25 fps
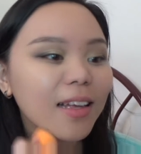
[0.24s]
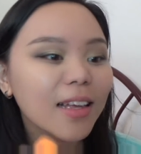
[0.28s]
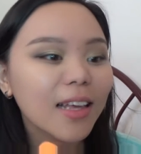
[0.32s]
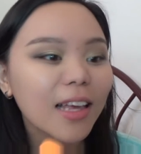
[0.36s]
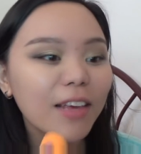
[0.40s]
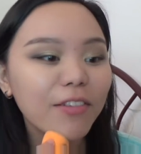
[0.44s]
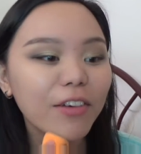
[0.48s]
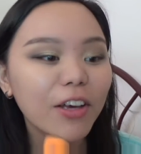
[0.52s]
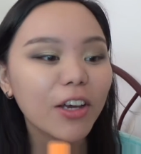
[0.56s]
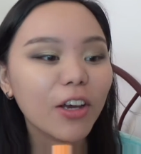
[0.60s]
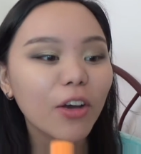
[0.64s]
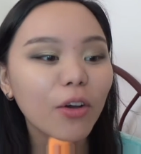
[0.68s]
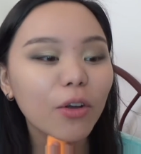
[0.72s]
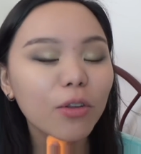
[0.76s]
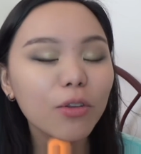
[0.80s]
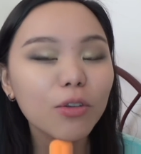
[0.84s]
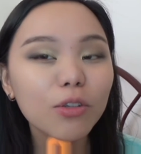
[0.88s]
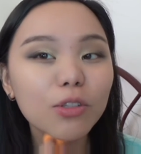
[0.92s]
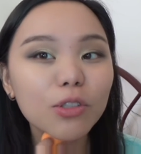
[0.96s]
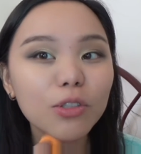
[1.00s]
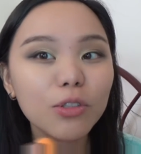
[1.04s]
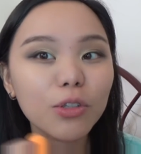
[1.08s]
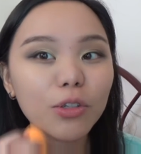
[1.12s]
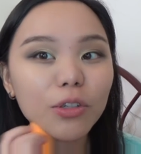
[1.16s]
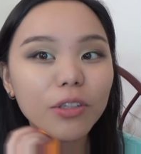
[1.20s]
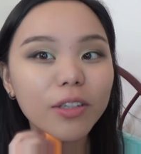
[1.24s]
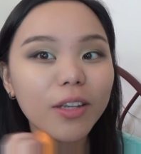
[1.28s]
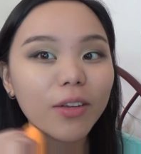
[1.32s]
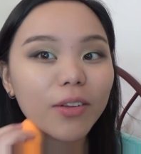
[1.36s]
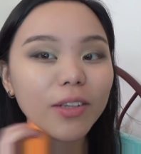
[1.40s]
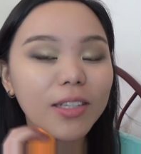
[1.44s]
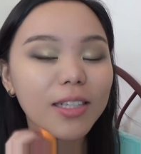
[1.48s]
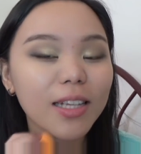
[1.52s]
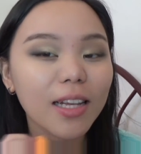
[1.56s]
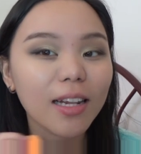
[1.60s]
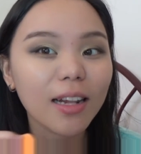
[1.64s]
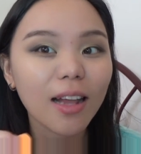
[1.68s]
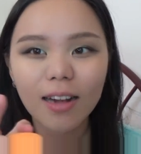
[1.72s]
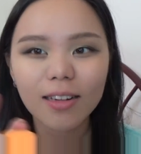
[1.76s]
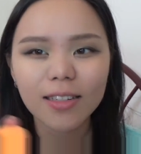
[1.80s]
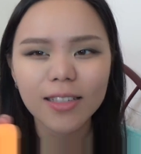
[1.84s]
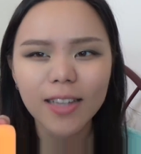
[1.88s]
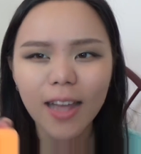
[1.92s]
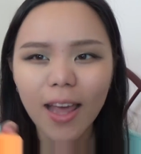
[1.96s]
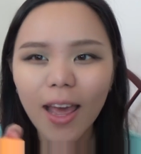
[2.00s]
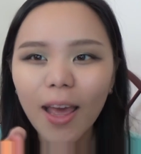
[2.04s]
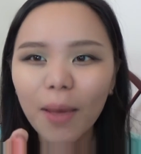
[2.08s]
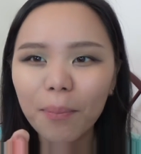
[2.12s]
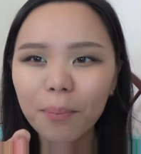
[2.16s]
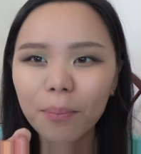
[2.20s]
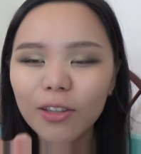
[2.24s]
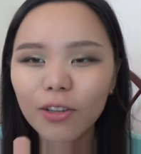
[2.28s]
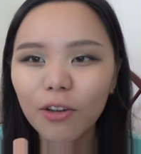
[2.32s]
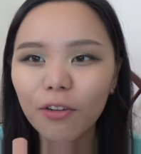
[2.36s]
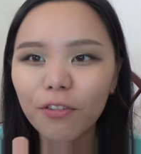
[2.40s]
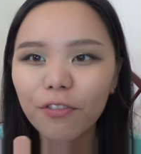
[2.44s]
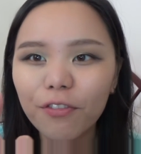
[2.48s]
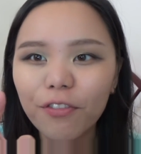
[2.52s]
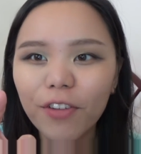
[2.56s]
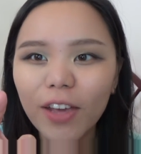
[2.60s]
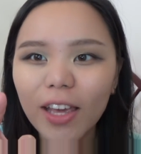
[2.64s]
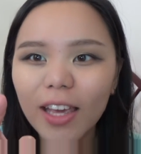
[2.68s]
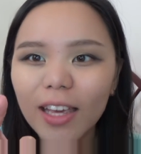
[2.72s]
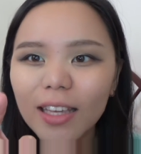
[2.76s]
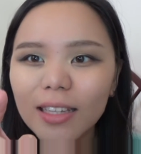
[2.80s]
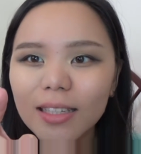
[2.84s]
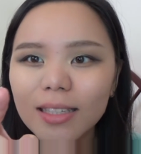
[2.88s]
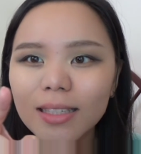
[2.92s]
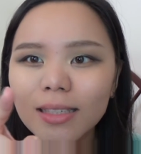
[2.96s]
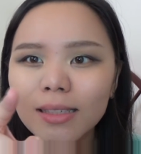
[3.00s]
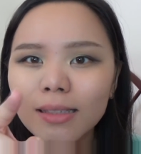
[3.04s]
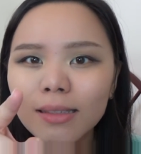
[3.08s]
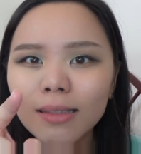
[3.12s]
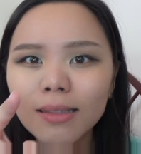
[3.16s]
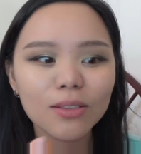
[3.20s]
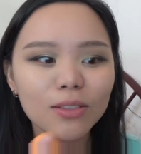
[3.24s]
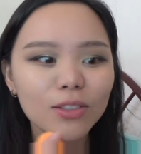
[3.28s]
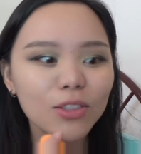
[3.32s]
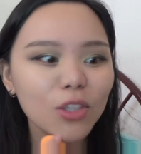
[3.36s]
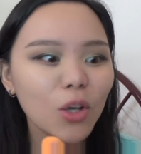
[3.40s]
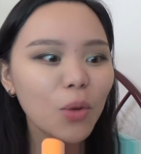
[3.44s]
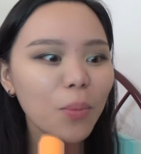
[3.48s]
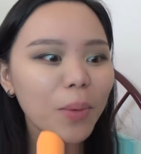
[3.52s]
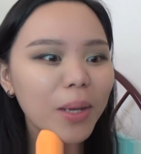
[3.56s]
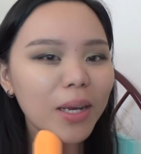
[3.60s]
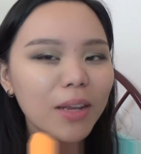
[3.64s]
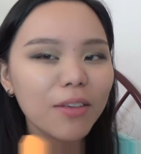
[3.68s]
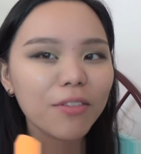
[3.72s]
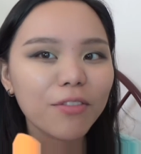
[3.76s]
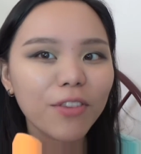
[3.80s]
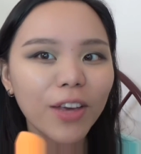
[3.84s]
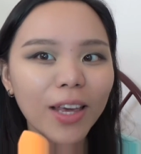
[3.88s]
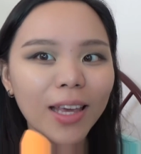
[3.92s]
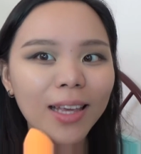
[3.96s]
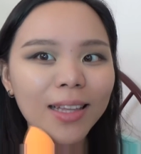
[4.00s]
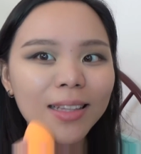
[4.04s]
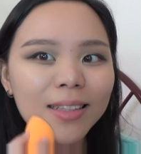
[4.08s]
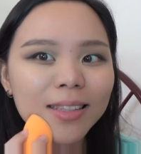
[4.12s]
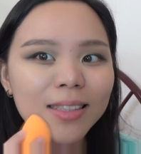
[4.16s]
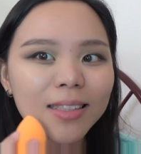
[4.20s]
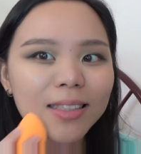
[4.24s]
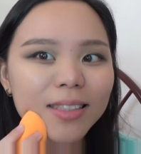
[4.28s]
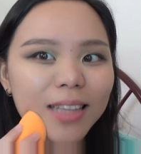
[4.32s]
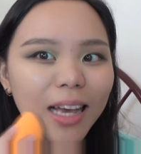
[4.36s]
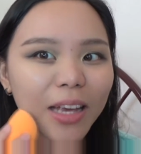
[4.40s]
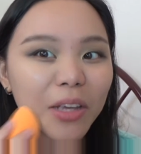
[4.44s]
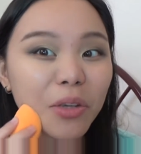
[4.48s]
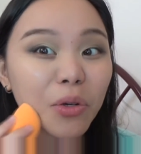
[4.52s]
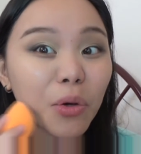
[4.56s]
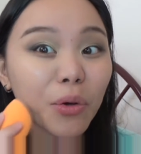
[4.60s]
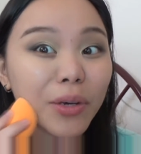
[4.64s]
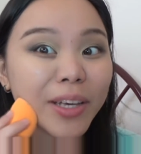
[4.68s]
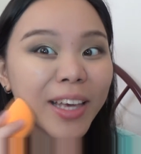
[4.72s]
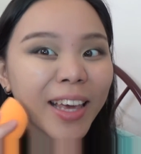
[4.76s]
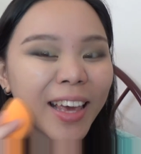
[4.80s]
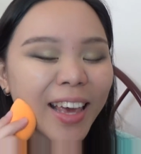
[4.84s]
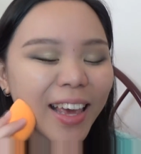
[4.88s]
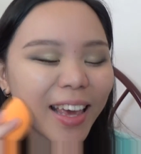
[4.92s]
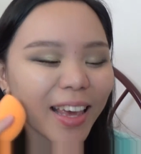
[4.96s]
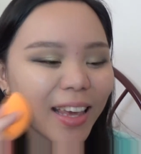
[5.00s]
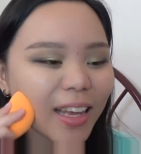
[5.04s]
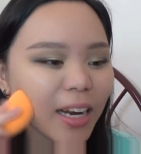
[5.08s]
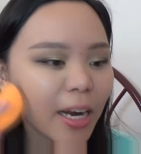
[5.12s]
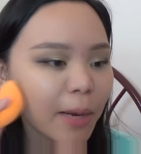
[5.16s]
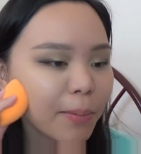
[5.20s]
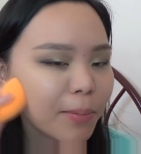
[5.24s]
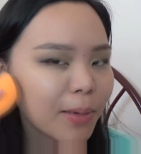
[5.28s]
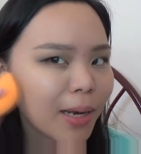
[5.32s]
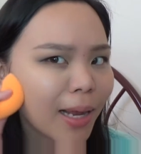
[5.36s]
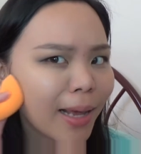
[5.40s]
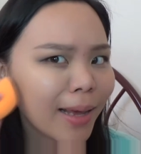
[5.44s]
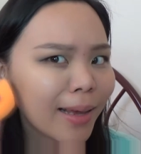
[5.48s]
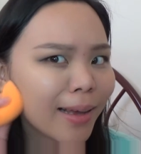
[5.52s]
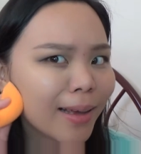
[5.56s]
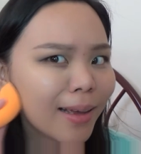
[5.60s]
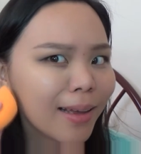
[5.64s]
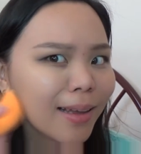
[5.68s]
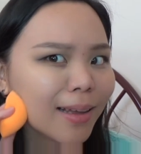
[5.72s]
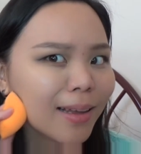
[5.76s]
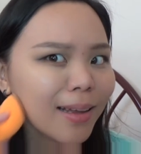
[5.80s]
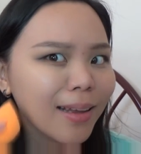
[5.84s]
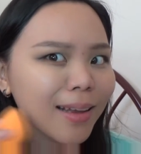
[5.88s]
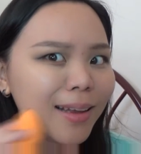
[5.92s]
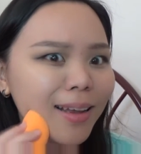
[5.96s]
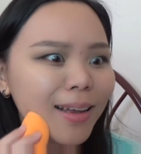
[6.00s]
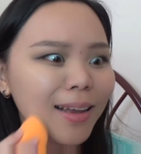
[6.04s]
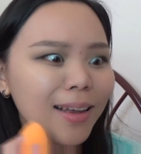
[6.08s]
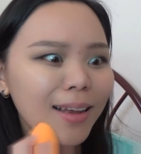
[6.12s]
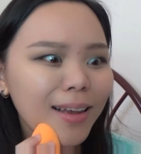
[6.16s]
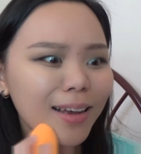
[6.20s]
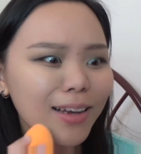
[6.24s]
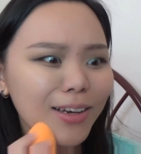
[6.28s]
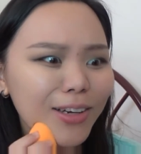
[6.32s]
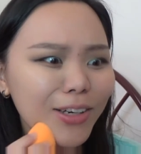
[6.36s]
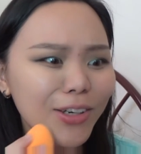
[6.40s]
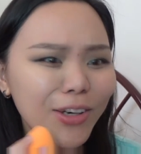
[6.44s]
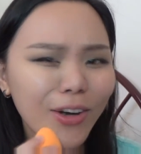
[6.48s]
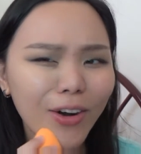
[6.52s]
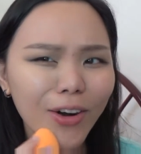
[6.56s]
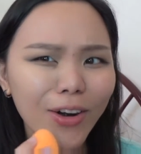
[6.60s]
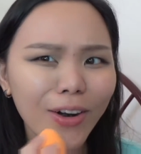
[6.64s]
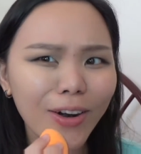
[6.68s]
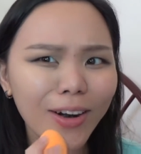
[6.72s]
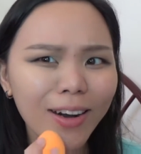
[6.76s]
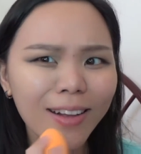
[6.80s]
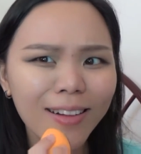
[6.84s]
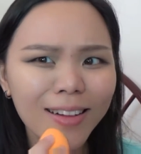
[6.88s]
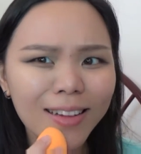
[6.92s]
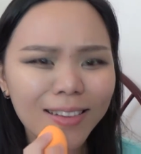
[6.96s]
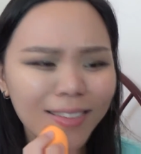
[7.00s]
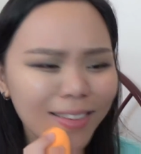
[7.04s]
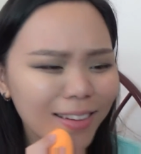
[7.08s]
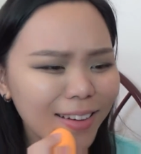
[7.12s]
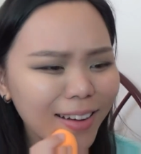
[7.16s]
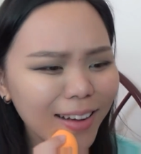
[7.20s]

If I go to school, they will say, "Deb, your face, so many veins. Are you okay?" And I'm like, girl,